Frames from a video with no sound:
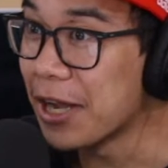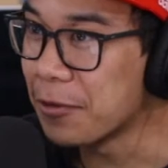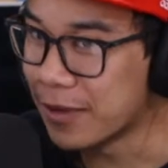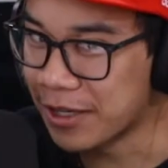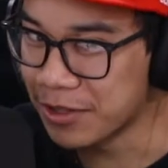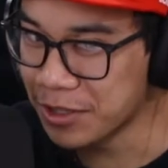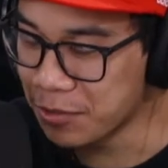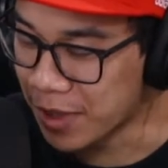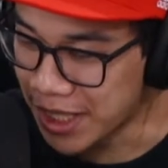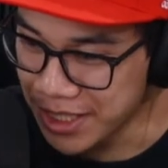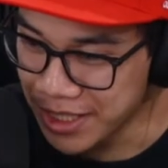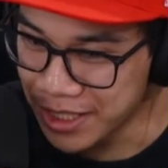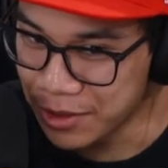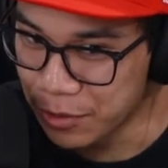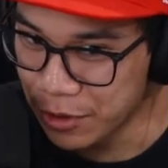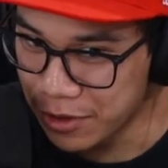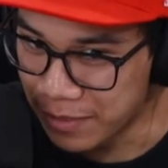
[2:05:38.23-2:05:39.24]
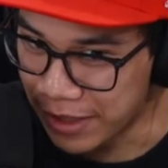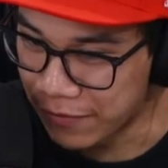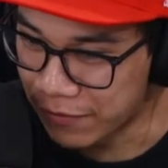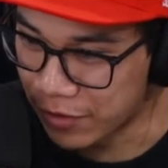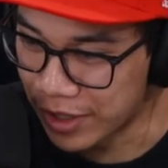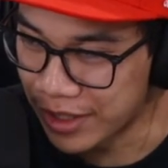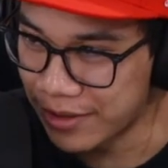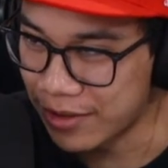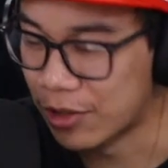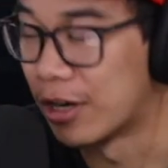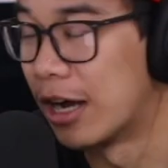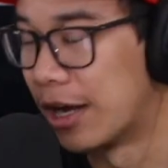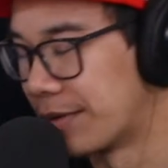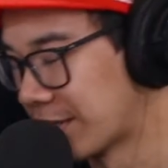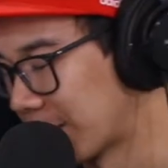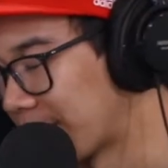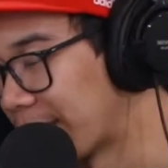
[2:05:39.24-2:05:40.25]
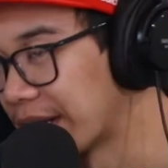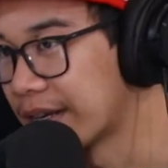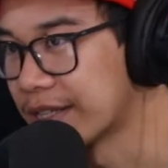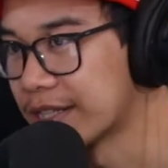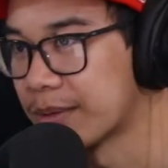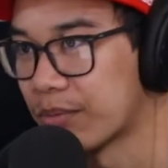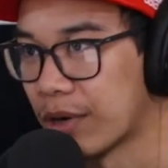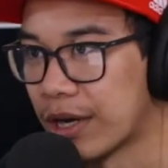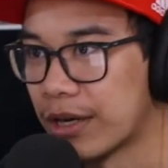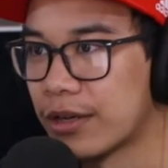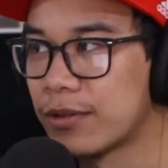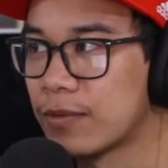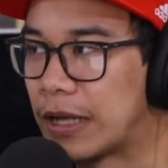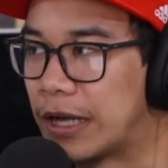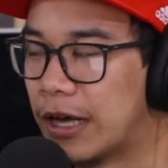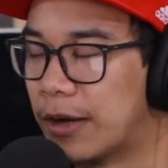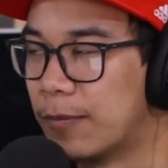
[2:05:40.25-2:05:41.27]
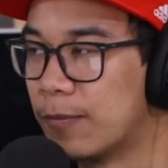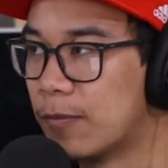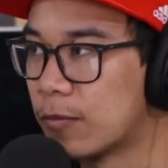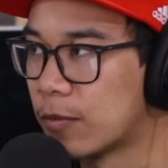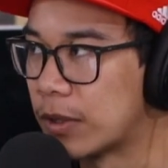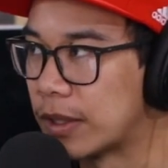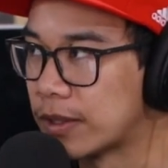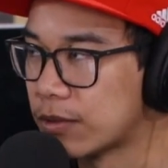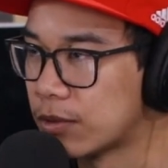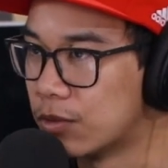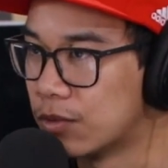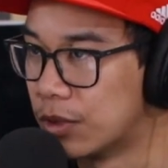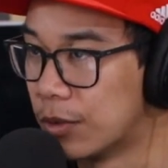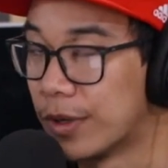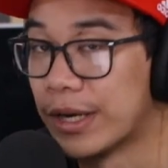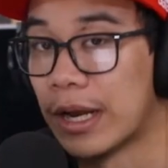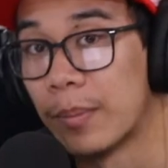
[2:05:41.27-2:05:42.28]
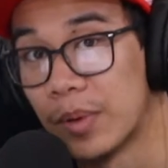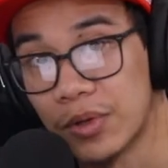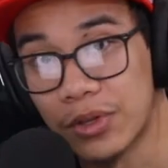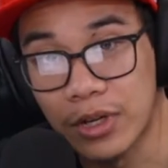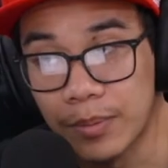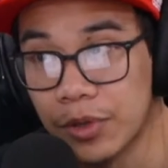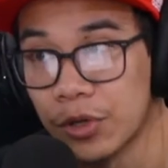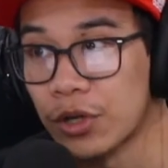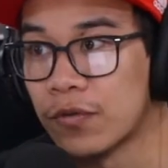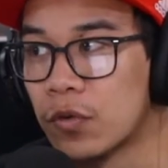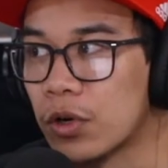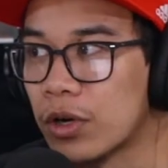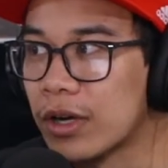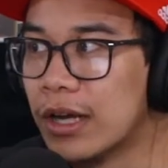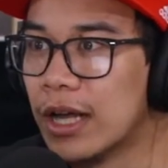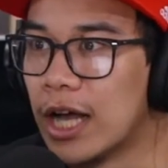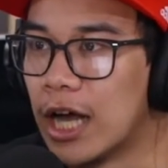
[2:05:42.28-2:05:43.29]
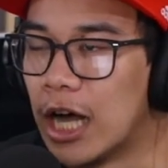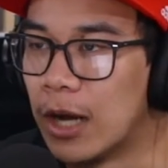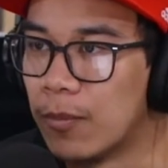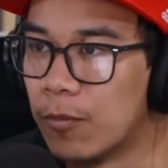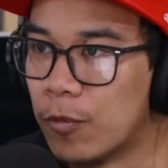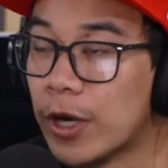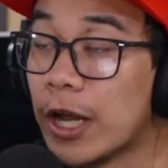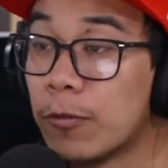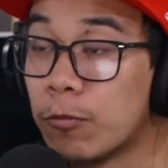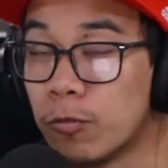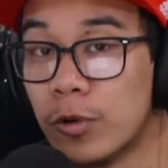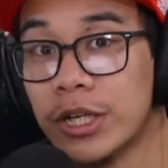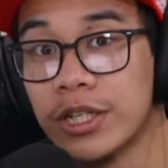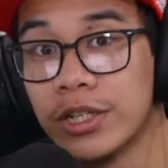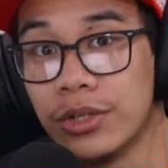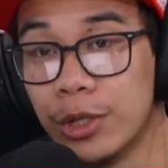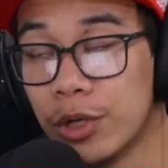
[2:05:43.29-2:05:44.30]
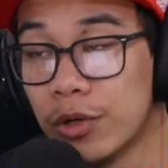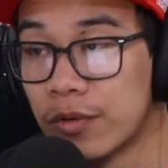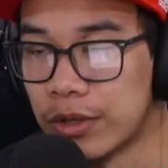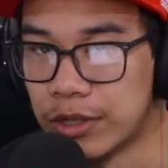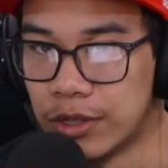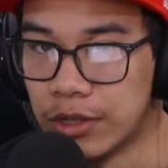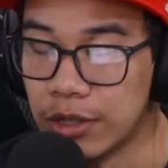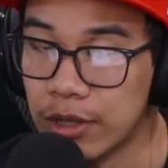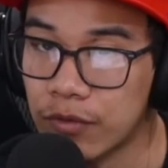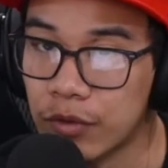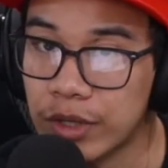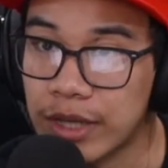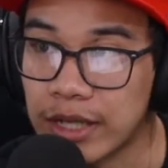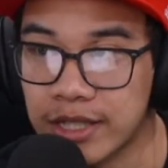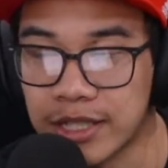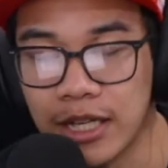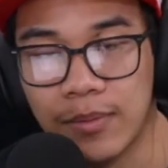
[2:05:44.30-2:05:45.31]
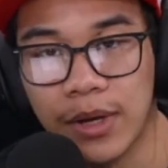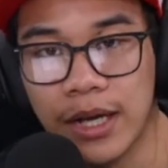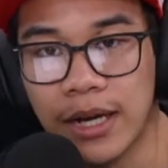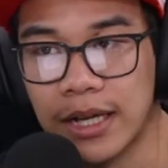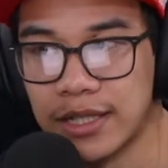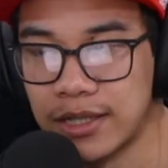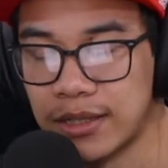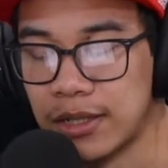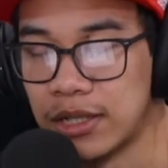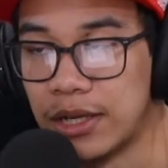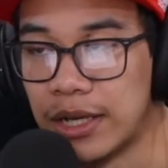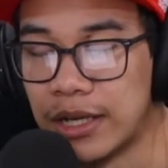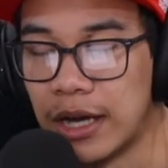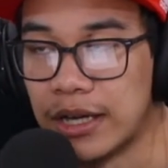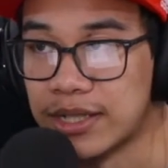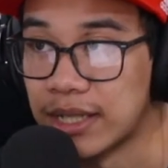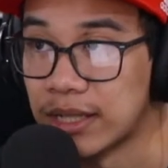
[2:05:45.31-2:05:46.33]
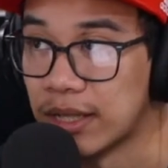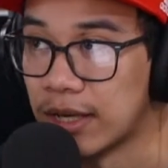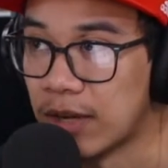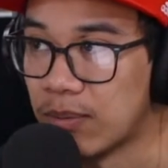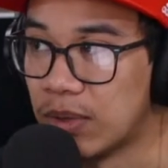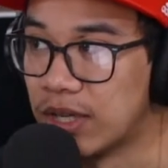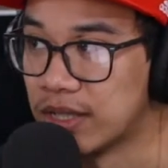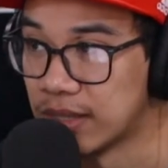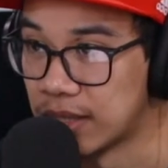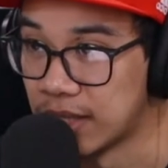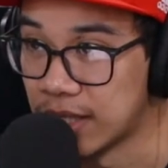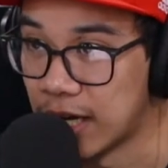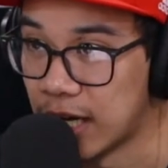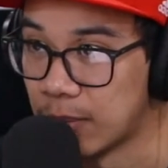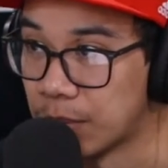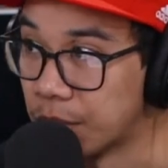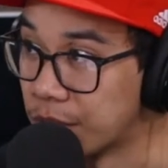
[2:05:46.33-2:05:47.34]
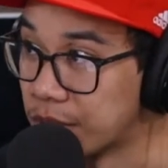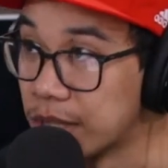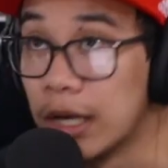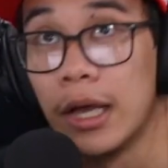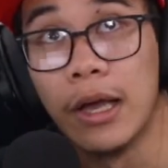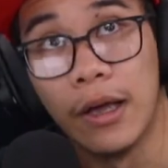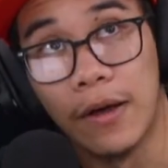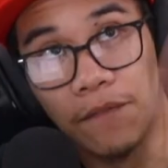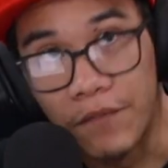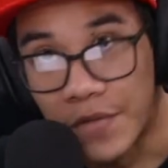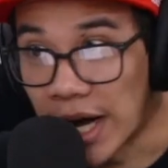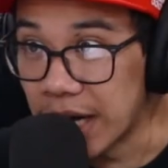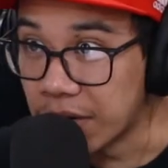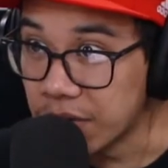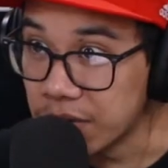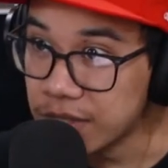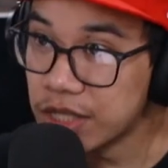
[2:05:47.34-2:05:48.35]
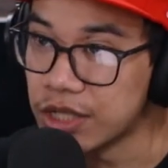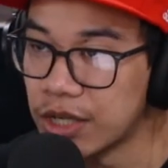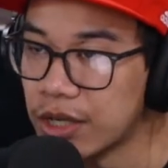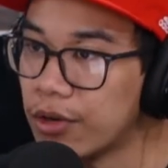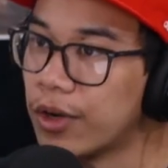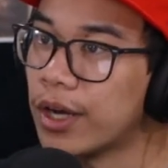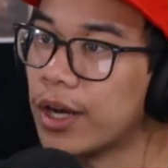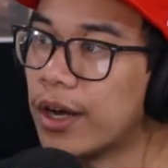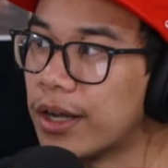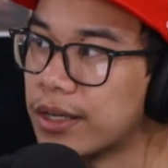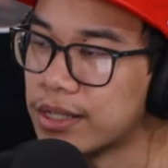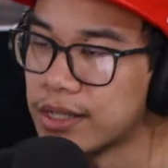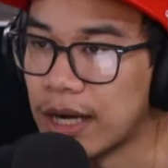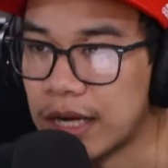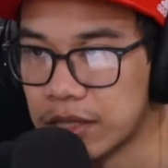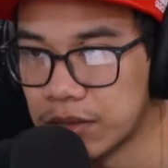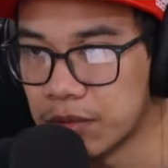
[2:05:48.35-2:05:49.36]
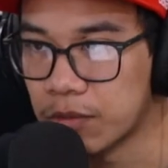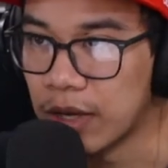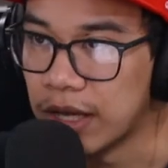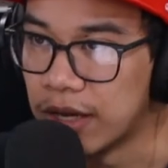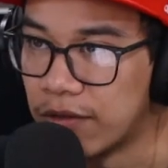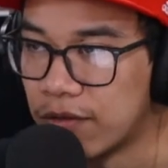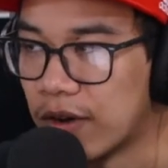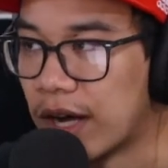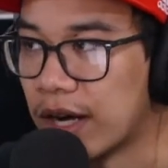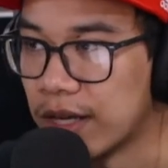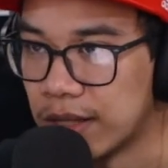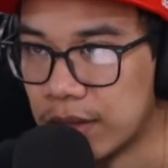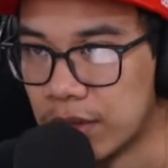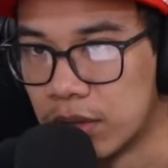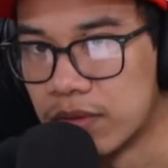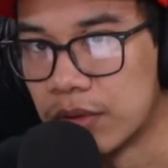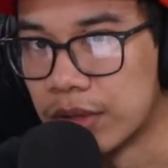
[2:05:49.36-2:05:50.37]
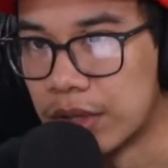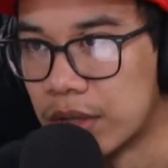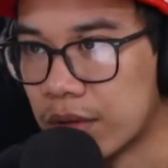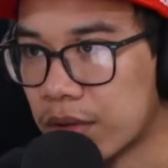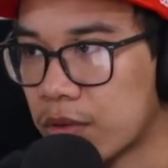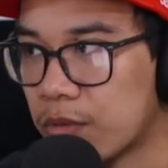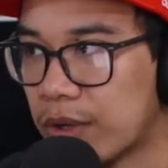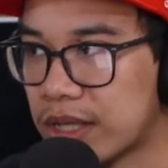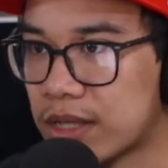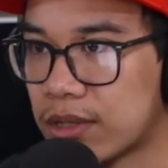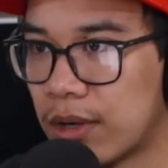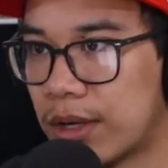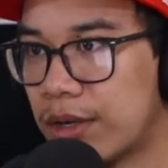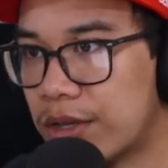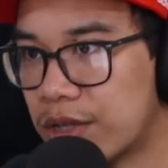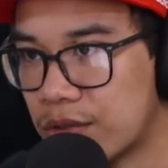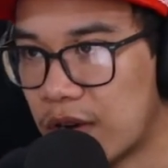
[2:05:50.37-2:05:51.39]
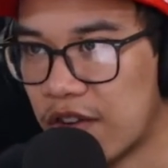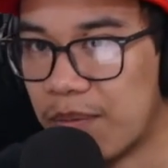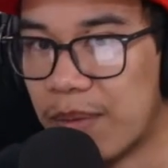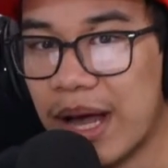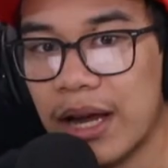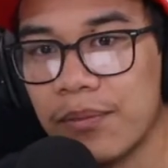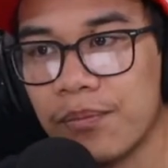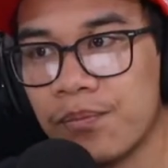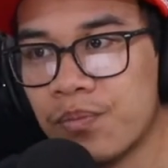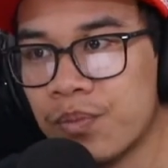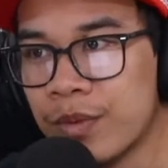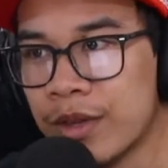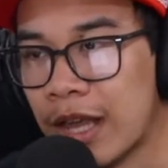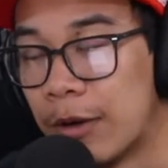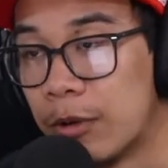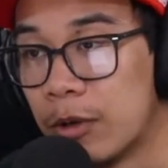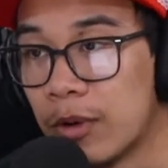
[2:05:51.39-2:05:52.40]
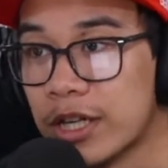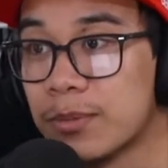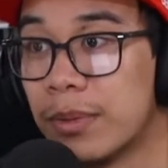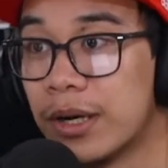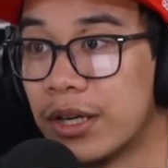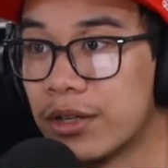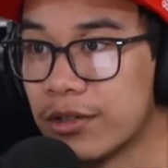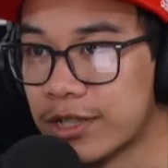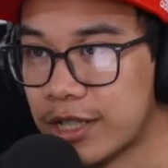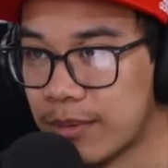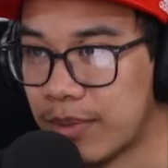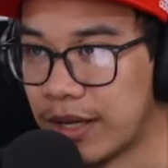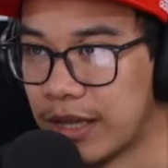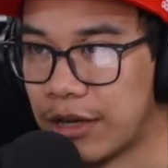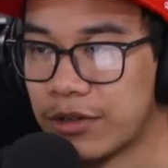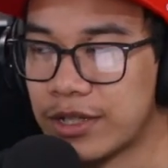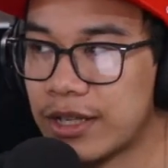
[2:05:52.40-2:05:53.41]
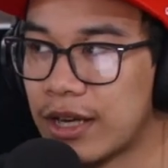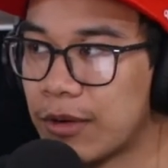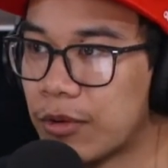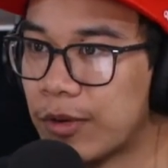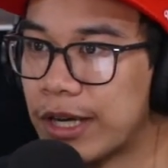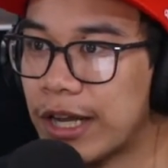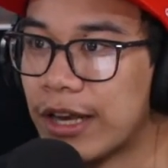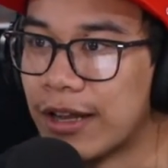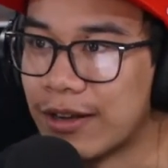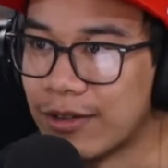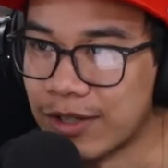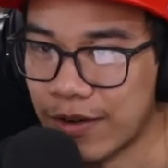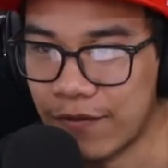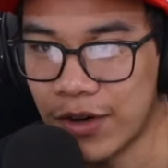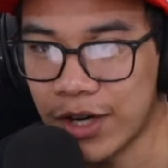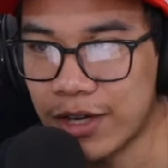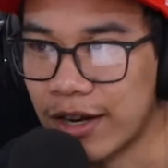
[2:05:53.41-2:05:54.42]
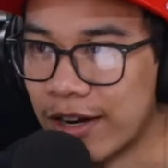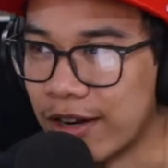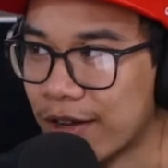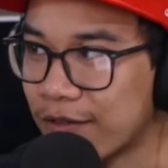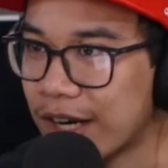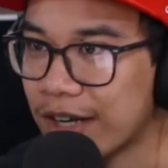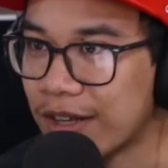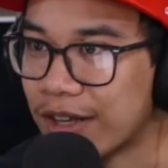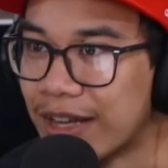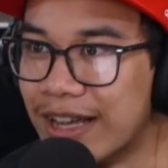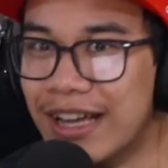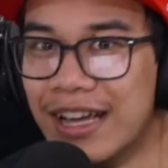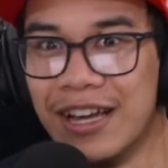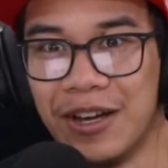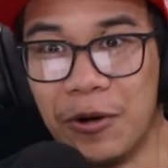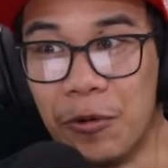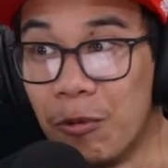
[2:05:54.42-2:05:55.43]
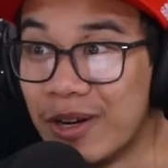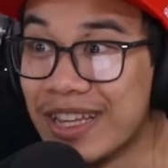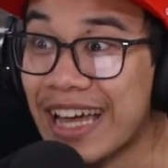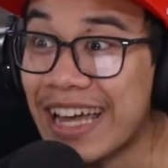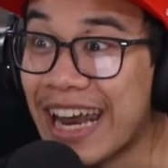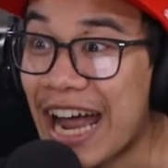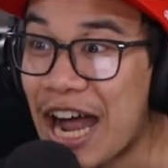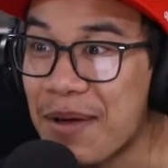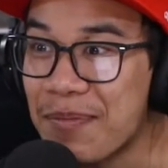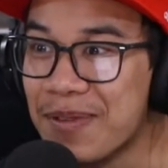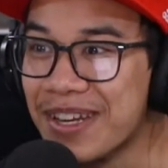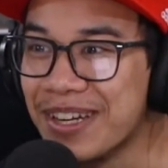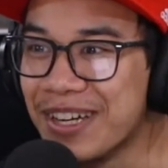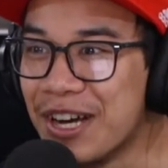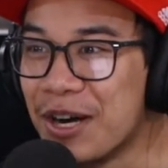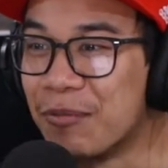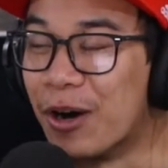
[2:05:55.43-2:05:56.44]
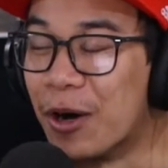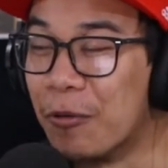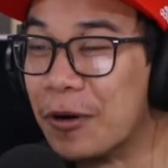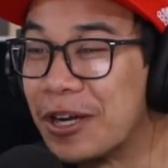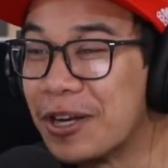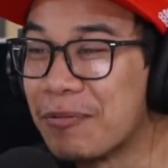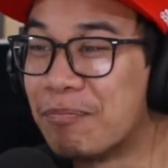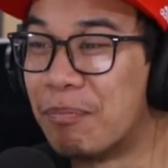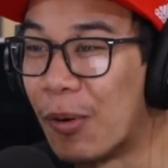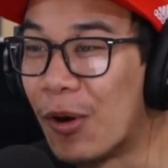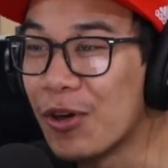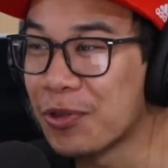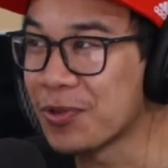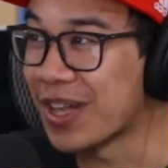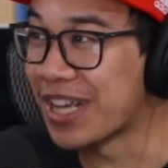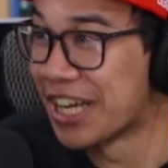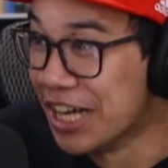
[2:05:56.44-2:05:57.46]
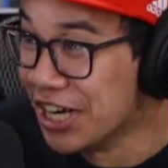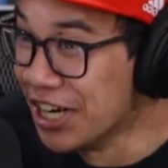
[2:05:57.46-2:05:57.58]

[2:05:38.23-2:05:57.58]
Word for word: when I was watching it with my friend, or I'm sorry, my cousin Brandon, the one I built the computer for, when I went to deliver it that same night, I stayed the night, because at the time there was fires and shit going on. Skies are red, foggy over in the Northwest, so I couldn't drive back. And we watched Bunny Girl Senpai. That was the night where we did it. I was like, fuck yeah, finally. When that happened, but we both were like,